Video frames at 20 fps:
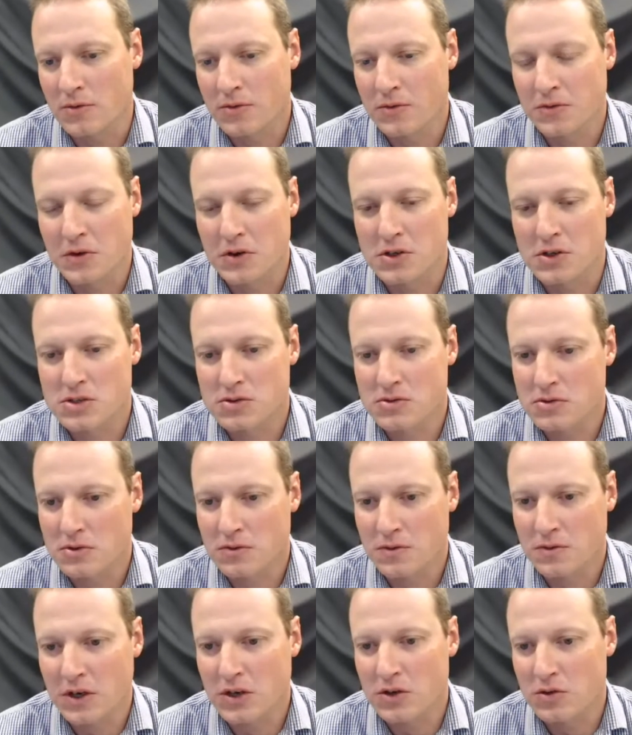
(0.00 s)
first
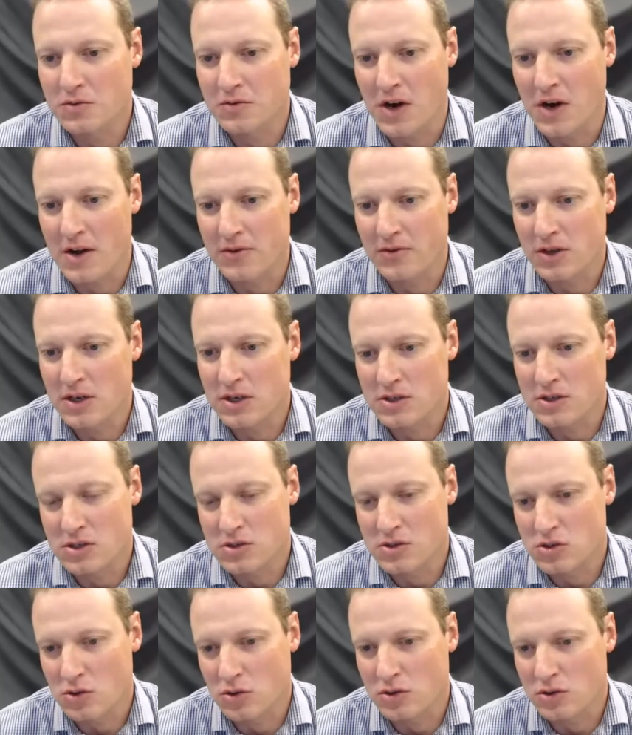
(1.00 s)
3 to 5 years, you're
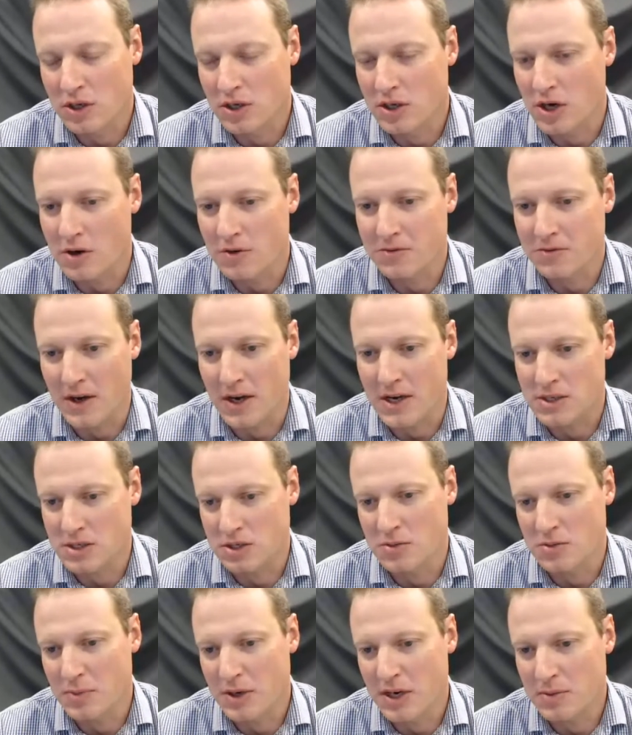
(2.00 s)
still in the growth phase, and
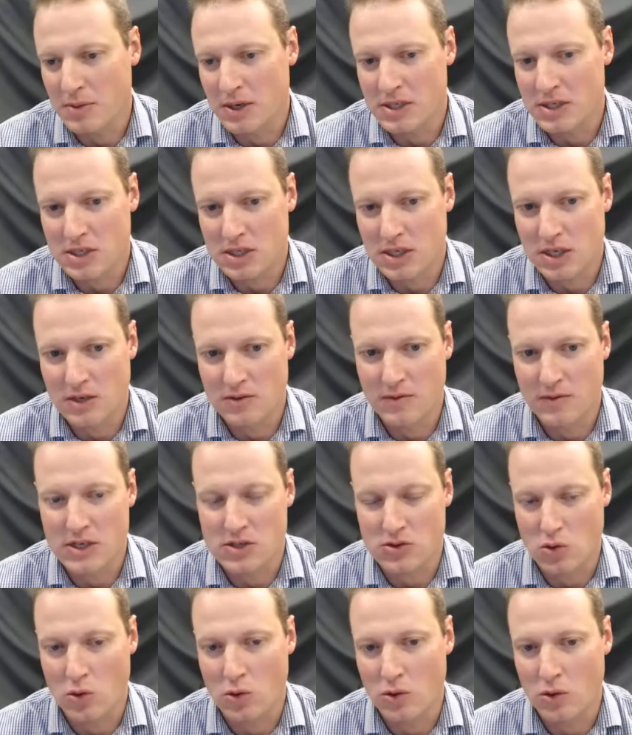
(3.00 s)
you're pretty much going to invest
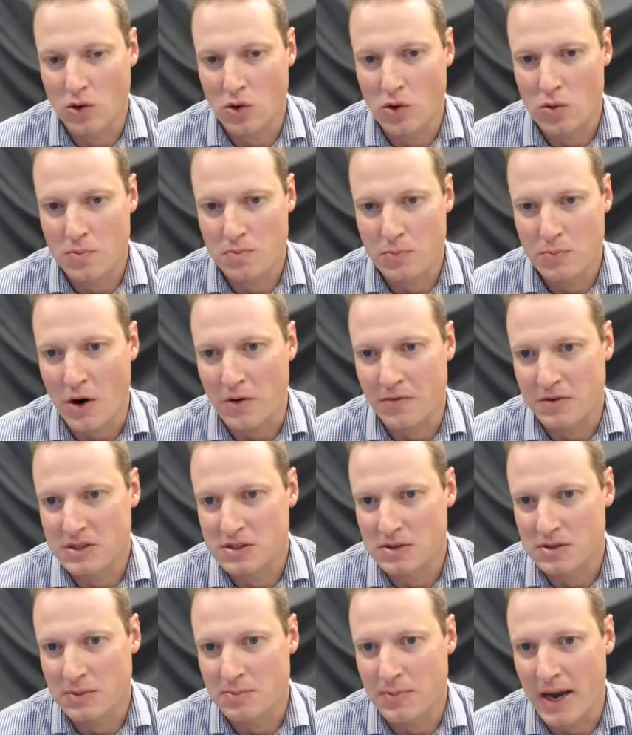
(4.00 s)
all your profits
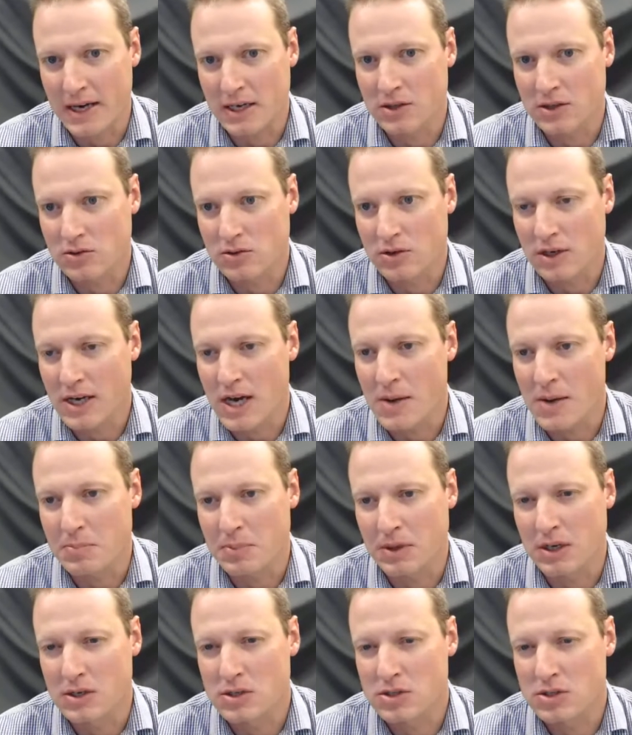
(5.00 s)
back into the
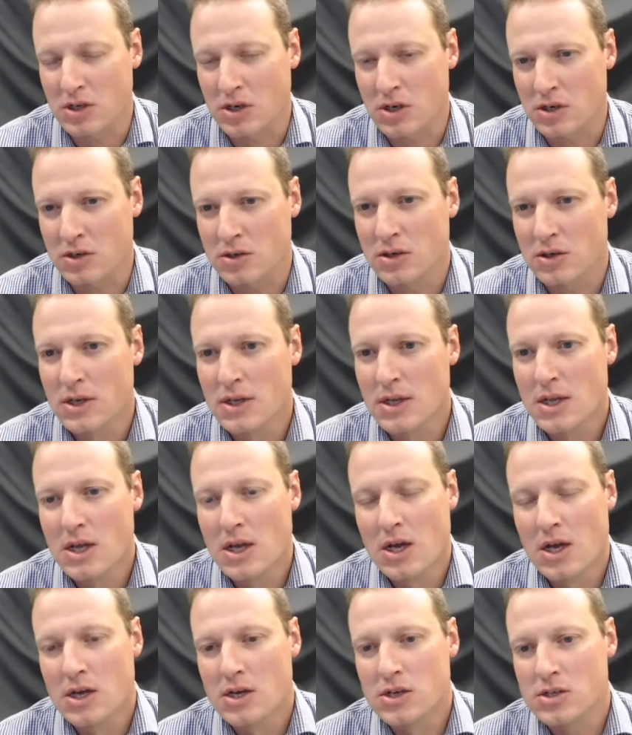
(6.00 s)
company. So
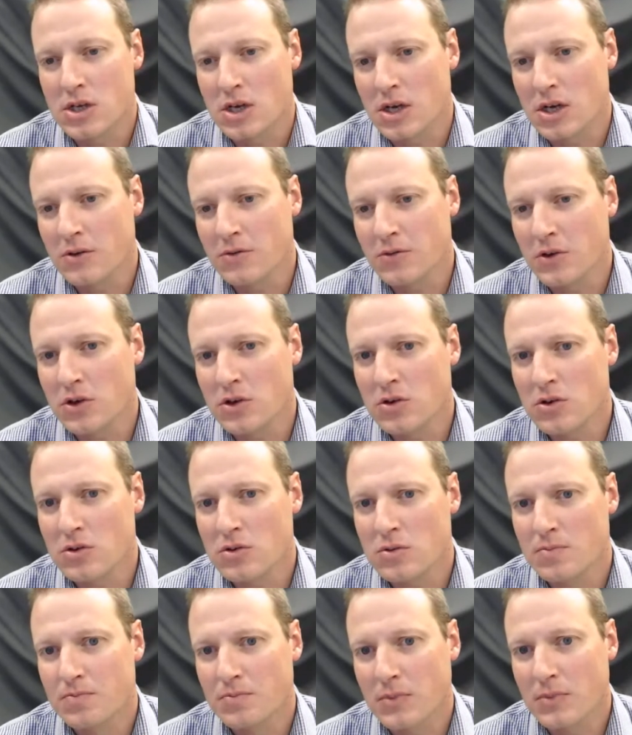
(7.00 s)
if
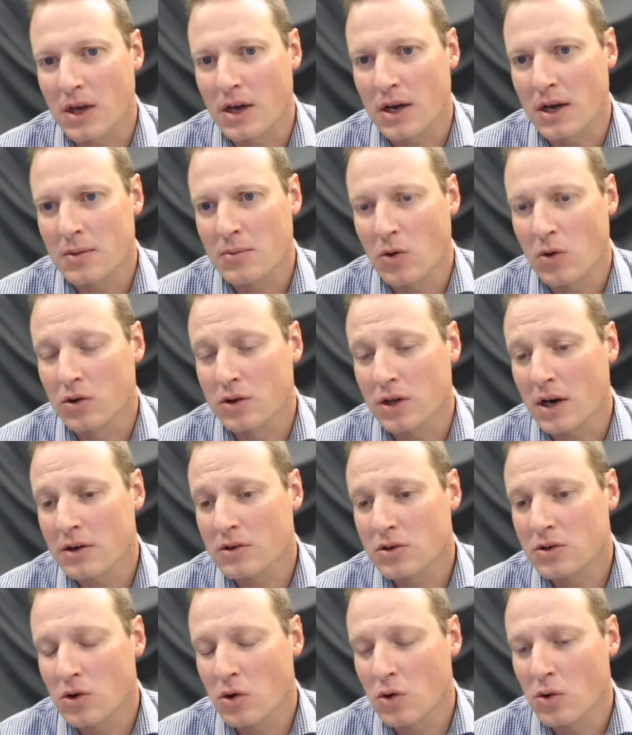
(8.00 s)
you, although
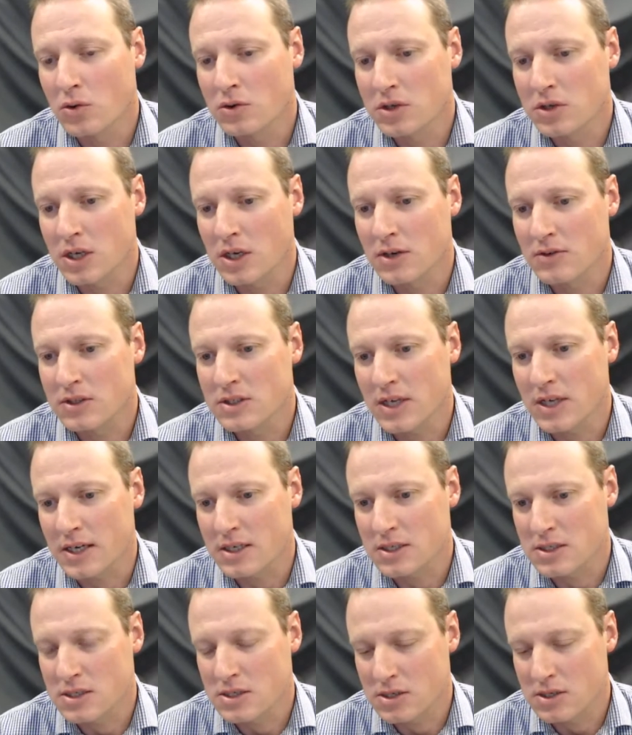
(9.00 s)
your turnover
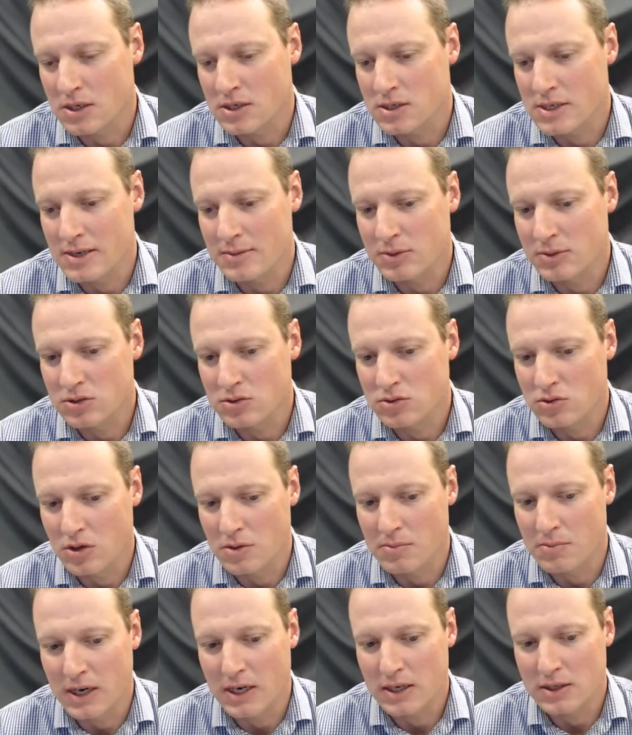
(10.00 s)
tax is limited to R1
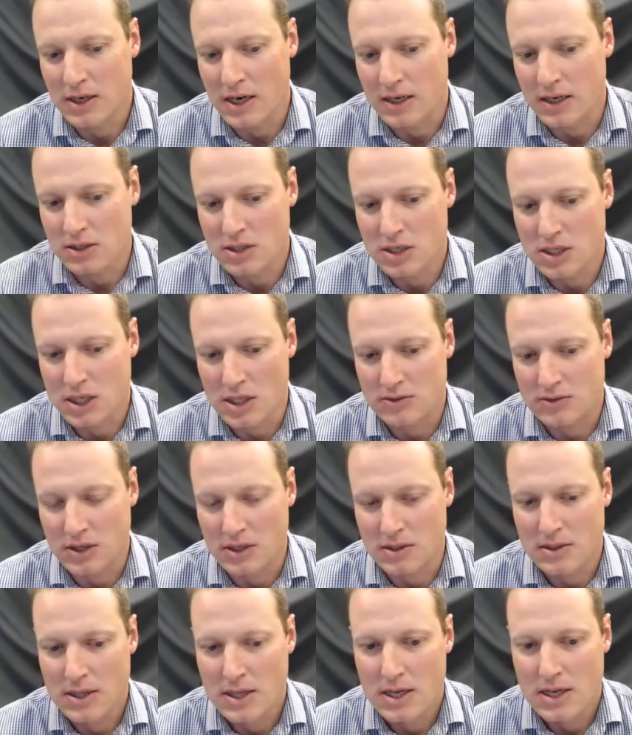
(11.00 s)
million turnover,